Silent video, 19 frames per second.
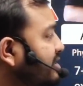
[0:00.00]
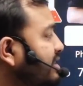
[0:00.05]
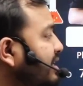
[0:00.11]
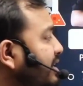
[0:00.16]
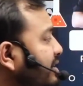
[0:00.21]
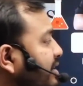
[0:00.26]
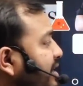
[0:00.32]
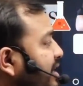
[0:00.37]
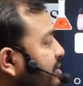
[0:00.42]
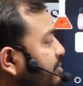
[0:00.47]

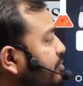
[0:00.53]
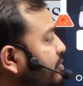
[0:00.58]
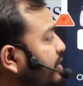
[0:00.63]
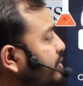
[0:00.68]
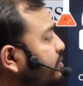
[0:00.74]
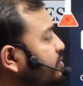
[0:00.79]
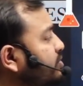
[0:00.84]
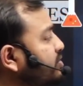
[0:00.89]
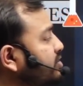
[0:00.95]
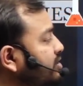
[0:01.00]
and NEET,
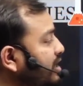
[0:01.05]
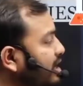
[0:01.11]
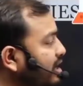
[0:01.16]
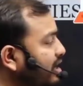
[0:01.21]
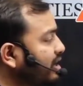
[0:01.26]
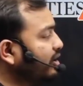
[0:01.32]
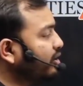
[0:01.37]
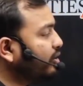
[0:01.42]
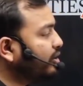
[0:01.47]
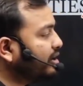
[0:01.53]
produce
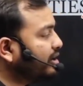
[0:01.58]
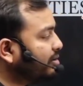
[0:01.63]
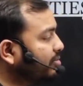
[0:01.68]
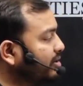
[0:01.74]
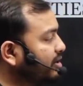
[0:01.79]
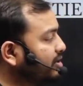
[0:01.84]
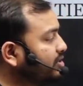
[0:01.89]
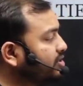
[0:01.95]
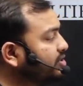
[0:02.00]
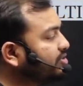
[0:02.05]
single or
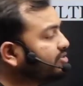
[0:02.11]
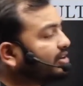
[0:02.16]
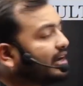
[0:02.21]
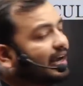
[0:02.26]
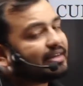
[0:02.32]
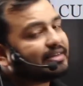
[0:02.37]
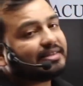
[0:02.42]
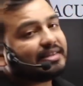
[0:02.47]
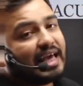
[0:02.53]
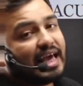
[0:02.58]
double digit
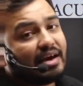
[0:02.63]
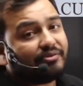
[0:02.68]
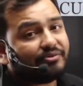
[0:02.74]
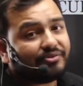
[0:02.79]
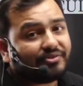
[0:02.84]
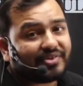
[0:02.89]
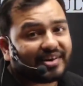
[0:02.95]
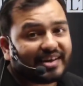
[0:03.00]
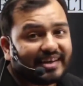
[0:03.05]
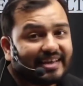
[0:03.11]
ranks
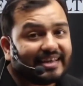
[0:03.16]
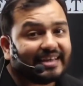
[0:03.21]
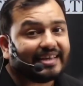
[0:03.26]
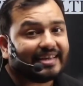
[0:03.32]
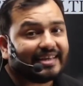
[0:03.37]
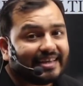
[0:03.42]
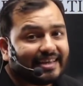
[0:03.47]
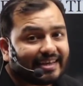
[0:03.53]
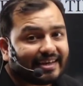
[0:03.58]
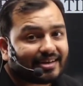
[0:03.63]
every
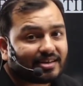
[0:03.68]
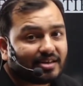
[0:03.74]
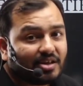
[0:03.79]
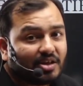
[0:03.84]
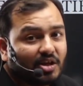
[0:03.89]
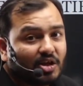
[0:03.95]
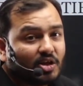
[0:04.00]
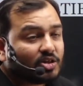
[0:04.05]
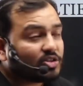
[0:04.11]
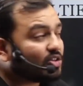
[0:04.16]
year.
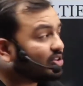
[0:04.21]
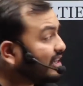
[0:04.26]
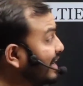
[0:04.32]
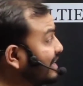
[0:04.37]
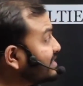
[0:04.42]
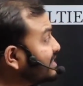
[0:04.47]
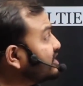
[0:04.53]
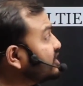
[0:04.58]
So that's a